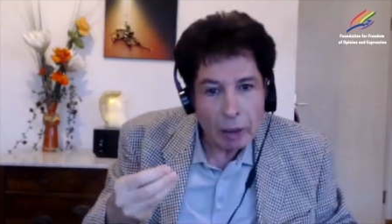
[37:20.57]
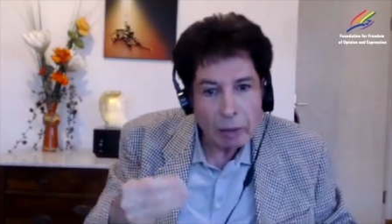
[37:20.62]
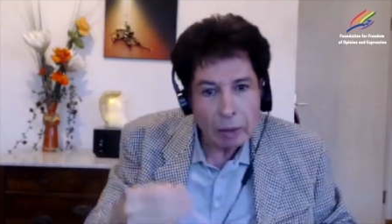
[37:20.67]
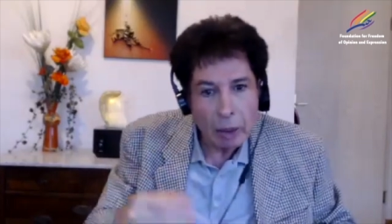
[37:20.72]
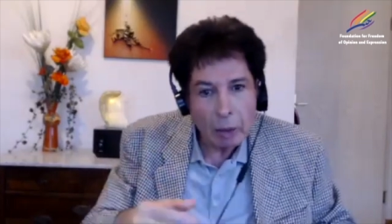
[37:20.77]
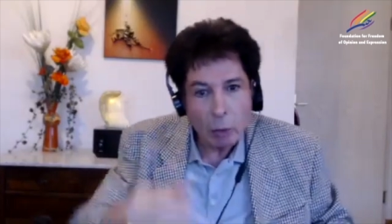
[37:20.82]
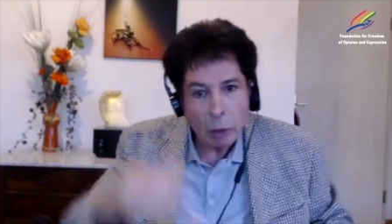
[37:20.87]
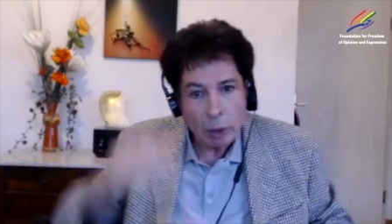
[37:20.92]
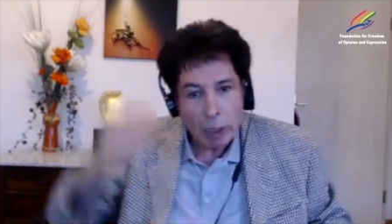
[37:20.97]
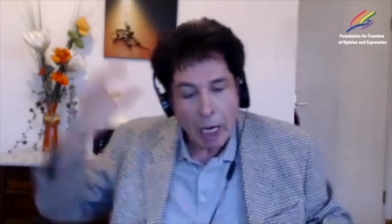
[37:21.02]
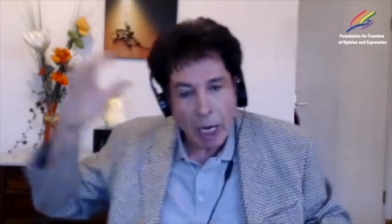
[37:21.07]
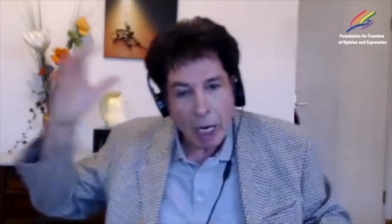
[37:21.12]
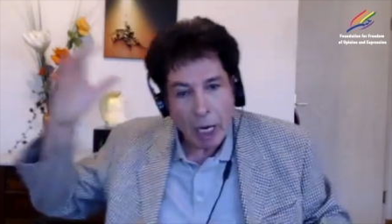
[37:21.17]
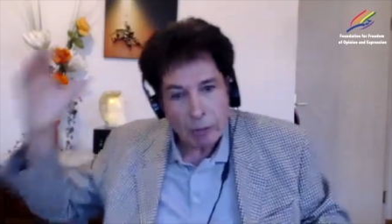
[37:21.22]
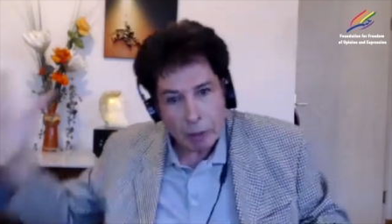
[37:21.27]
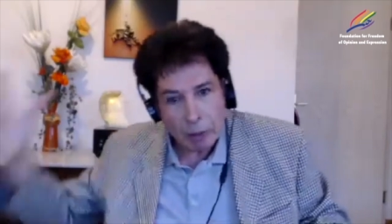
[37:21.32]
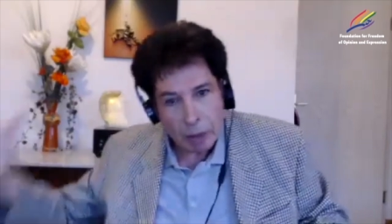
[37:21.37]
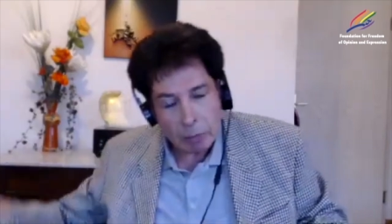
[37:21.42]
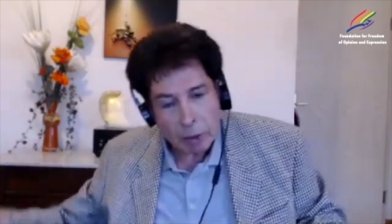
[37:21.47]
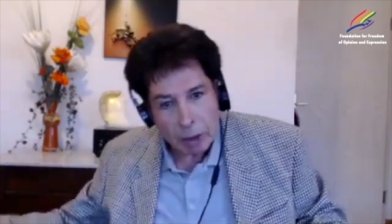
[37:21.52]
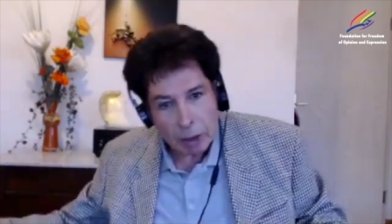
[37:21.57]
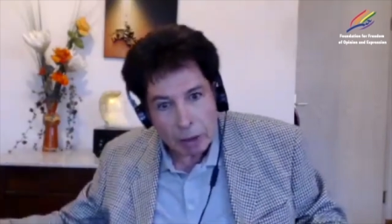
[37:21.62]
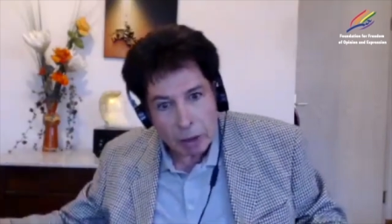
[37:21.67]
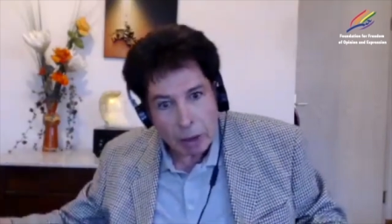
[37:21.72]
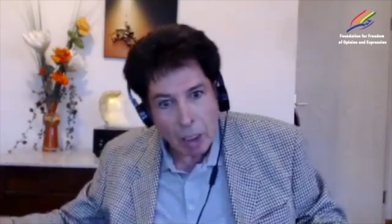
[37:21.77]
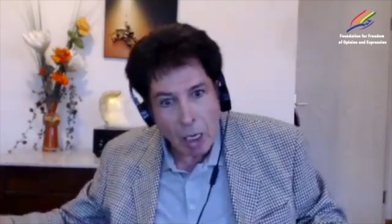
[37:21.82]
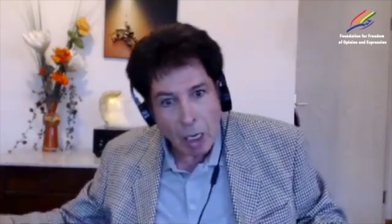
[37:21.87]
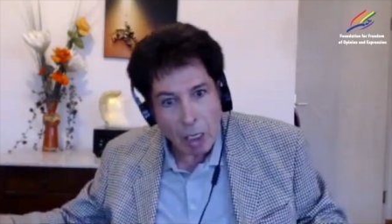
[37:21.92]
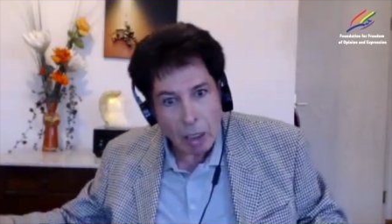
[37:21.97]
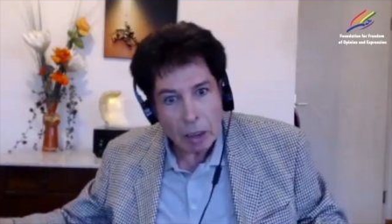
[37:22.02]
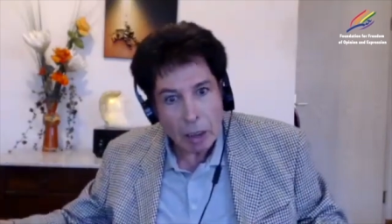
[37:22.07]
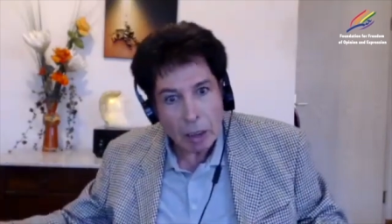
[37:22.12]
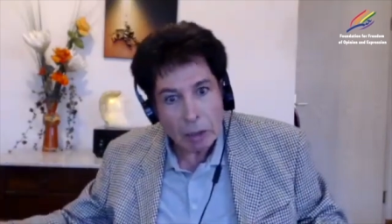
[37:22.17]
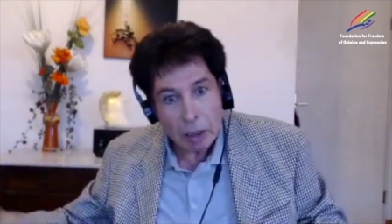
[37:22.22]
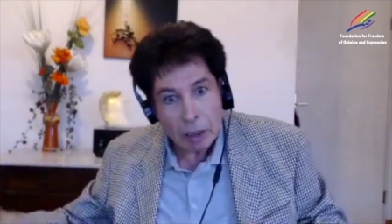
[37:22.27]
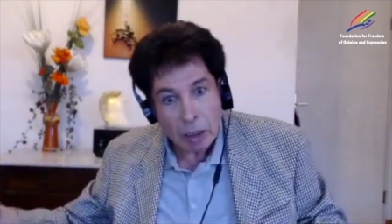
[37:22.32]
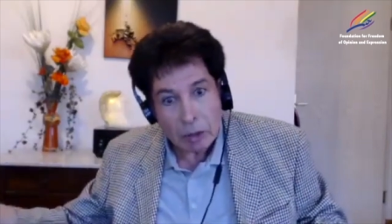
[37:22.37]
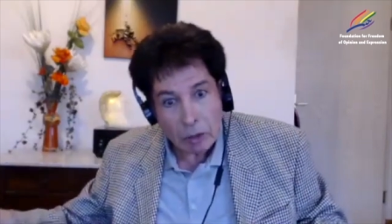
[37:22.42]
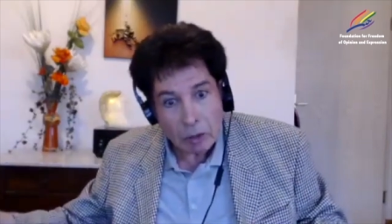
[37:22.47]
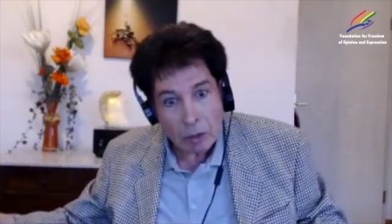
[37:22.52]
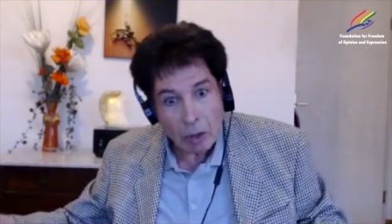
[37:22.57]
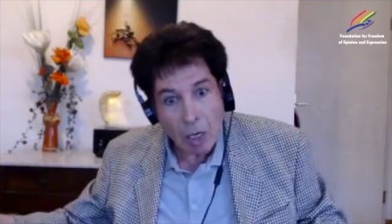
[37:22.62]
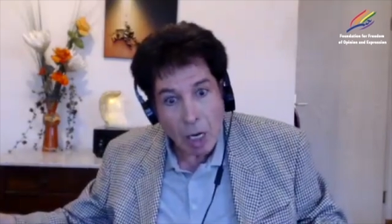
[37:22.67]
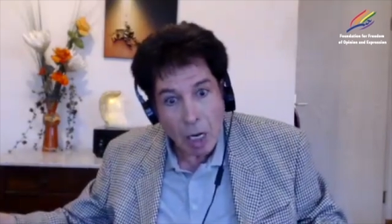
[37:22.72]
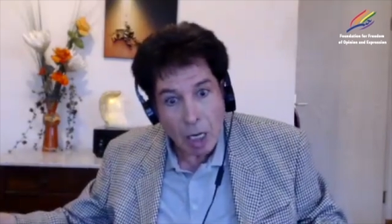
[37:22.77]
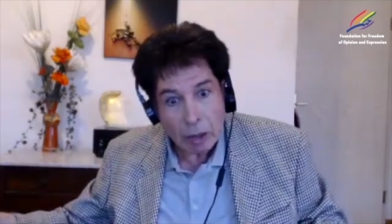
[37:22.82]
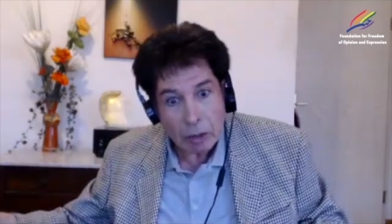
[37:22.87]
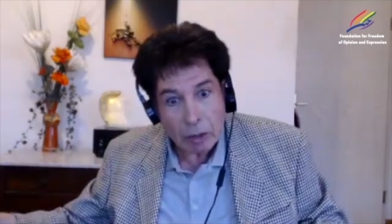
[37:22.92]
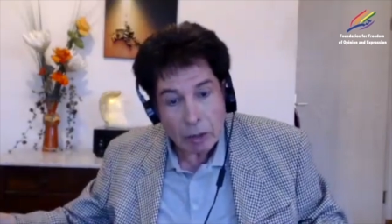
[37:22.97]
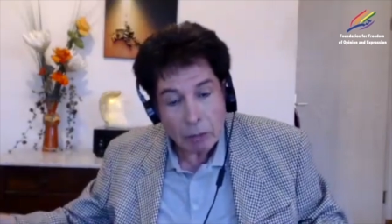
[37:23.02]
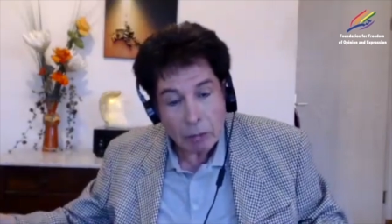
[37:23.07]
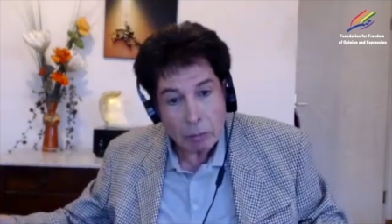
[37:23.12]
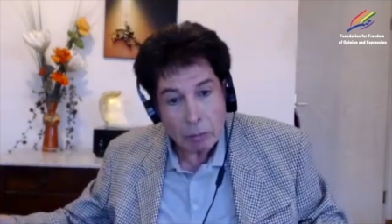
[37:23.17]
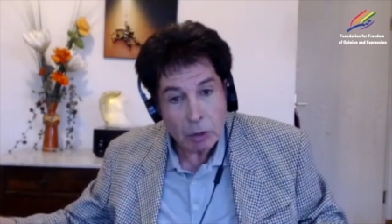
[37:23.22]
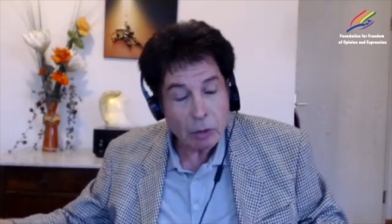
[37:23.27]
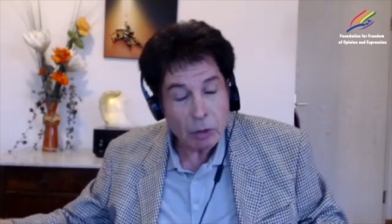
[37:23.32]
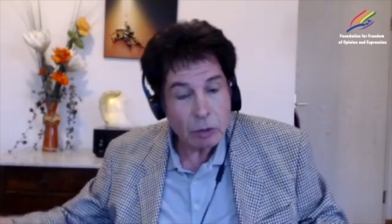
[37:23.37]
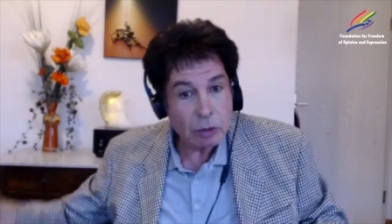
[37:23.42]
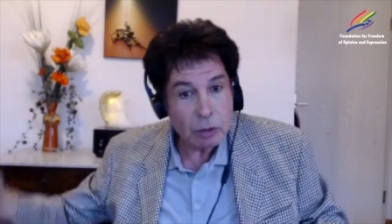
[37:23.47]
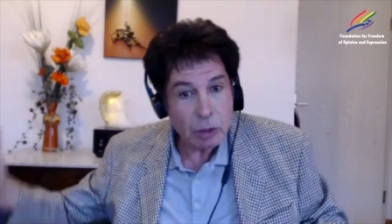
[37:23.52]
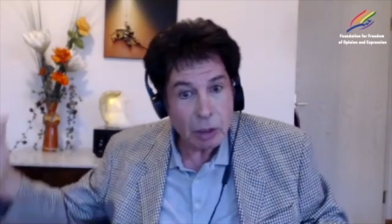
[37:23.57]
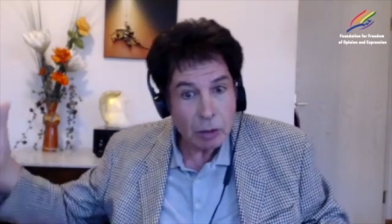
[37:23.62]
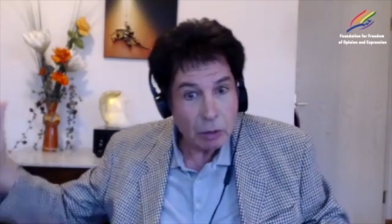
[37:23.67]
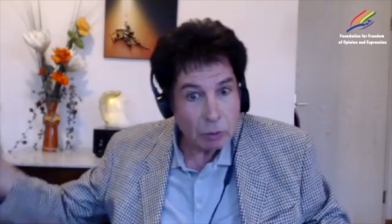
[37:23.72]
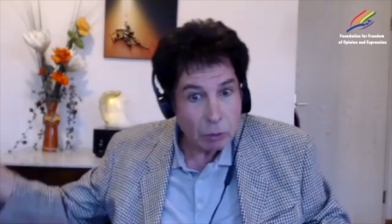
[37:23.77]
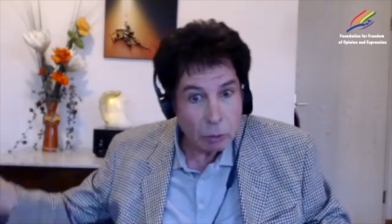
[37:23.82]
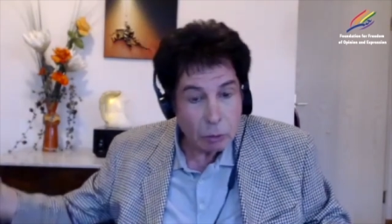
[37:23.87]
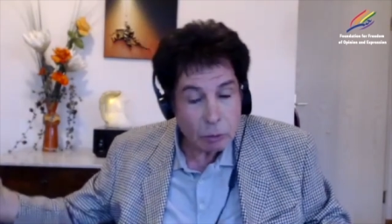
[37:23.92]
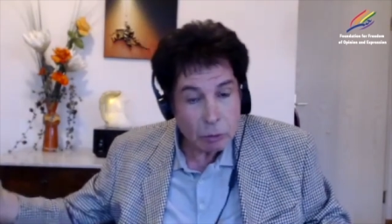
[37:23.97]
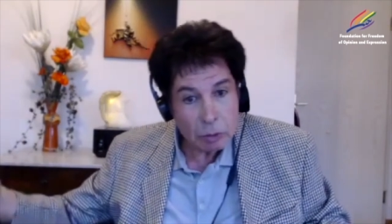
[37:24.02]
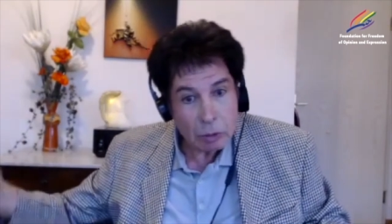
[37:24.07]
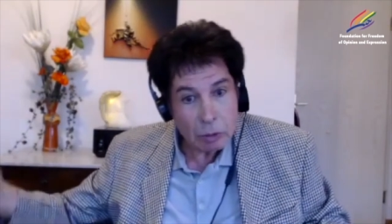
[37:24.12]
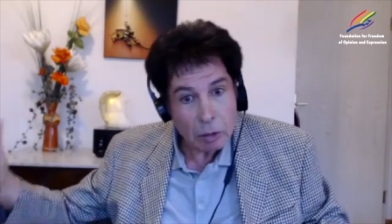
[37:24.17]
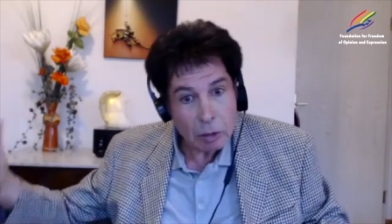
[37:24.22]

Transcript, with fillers: They want to have America in their side because they use